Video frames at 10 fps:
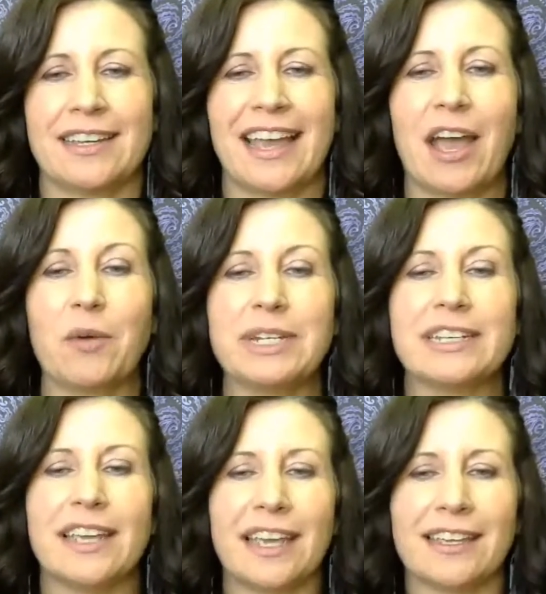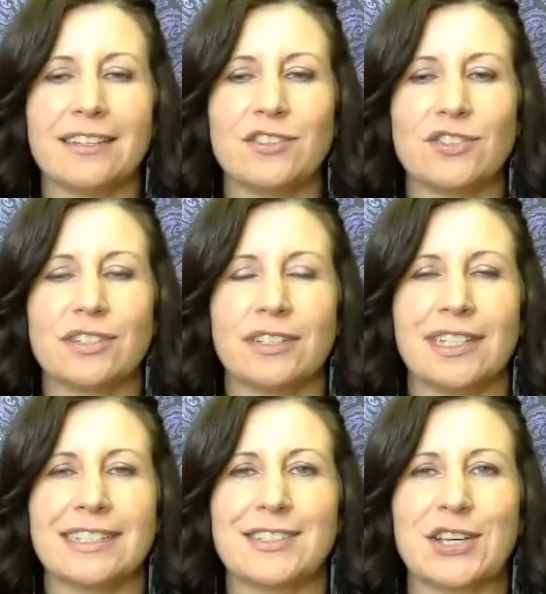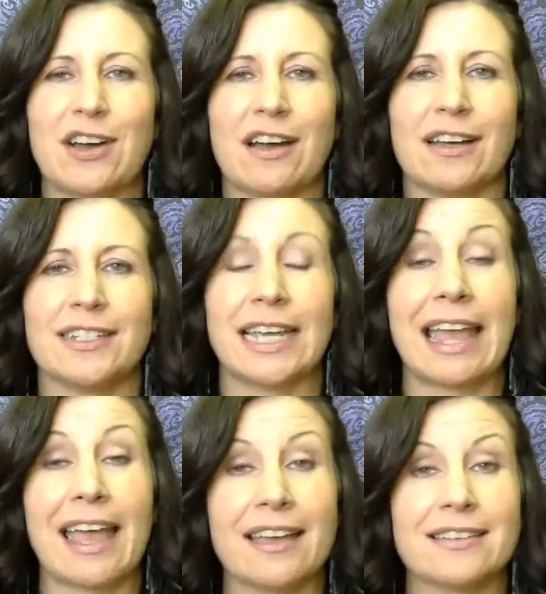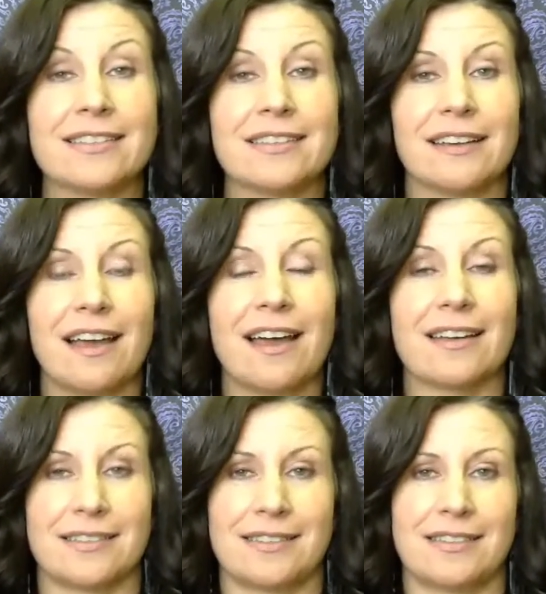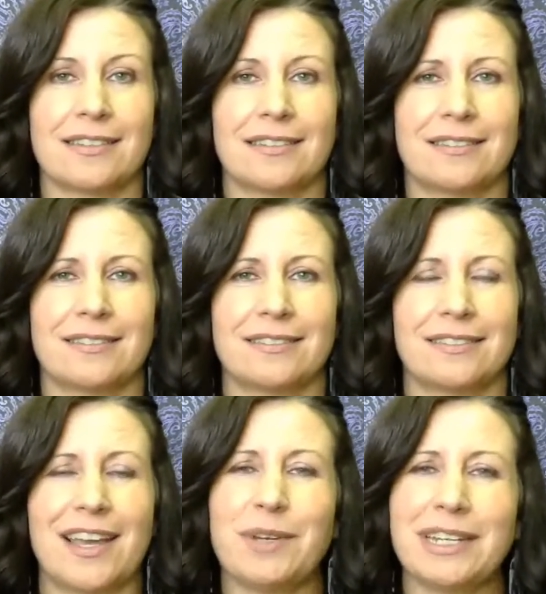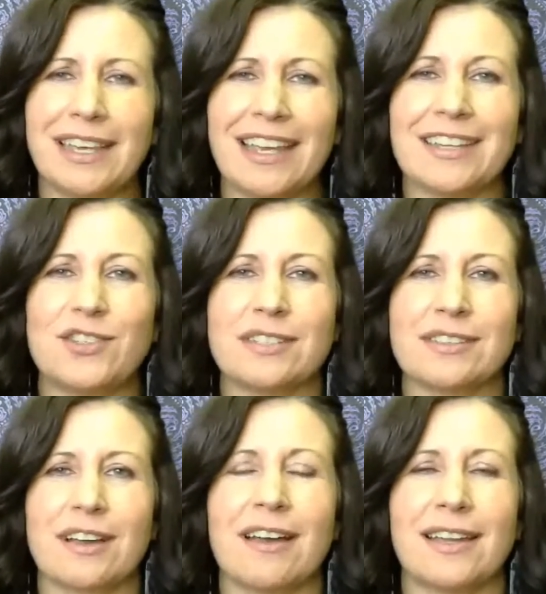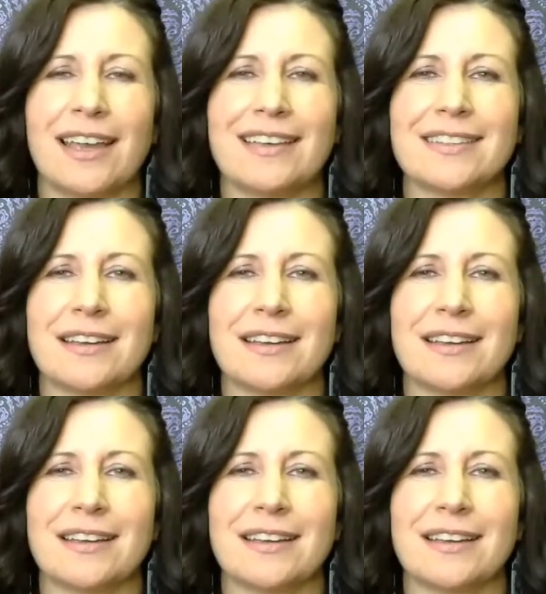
how engaged is God as us? How engaged is God as